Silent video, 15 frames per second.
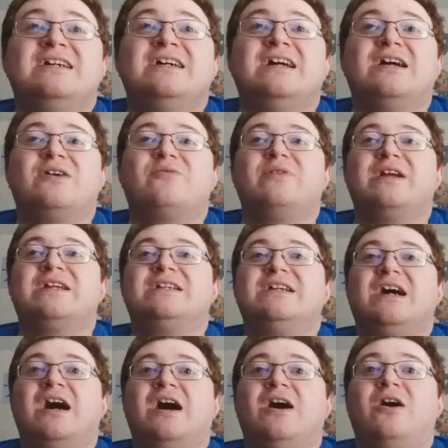Here we
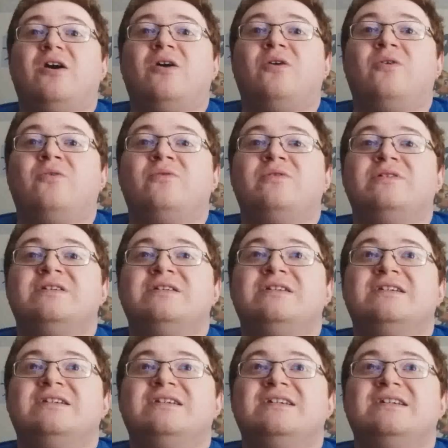go.
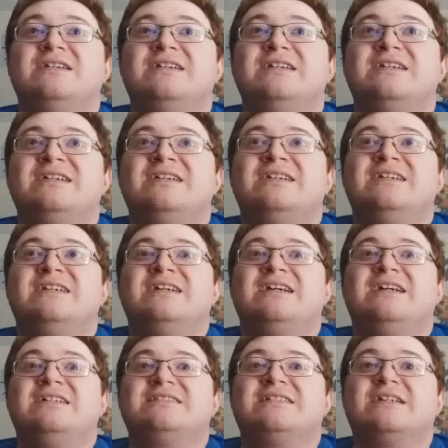
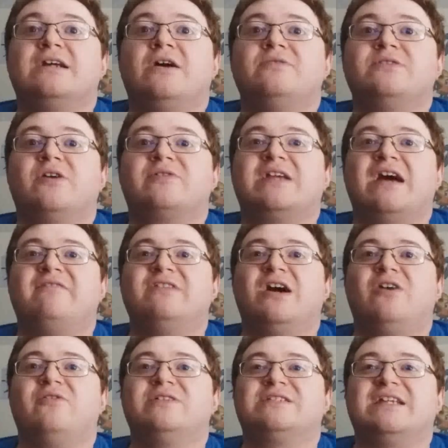He's going to... Oh, no. Kevin
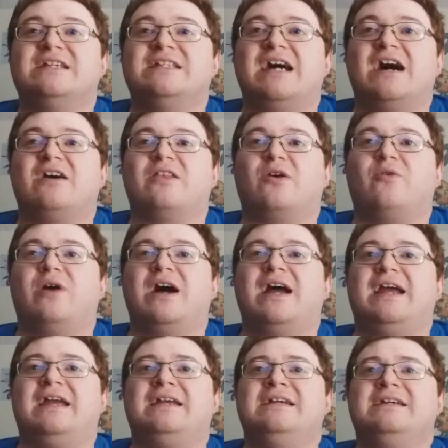Owens getting out of the
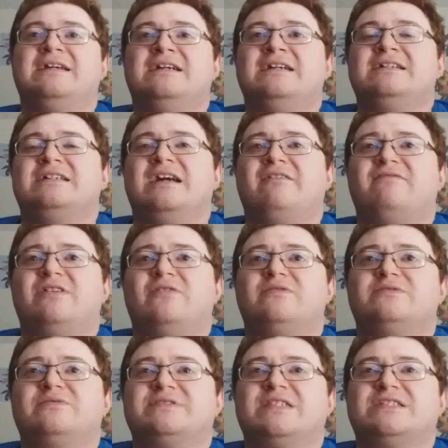way. Kevin
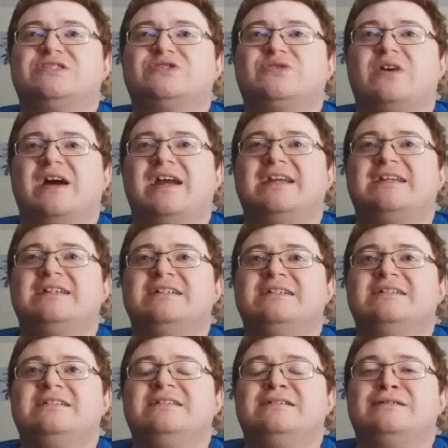Owens with the strike.
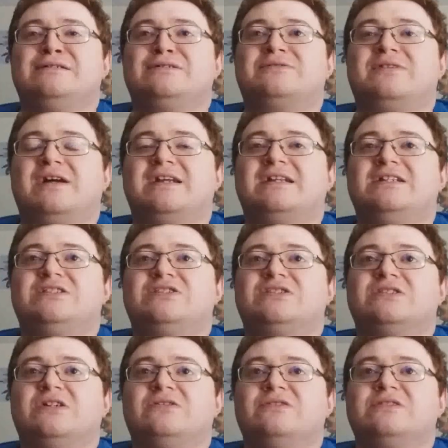Striking
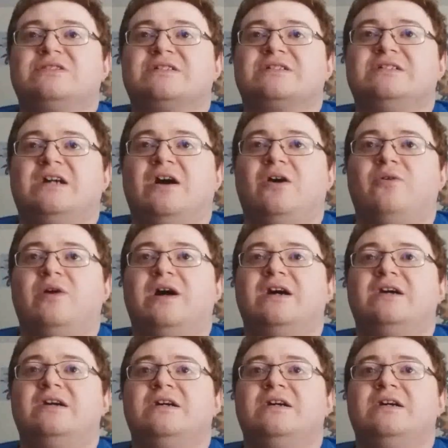Solo Sikoa.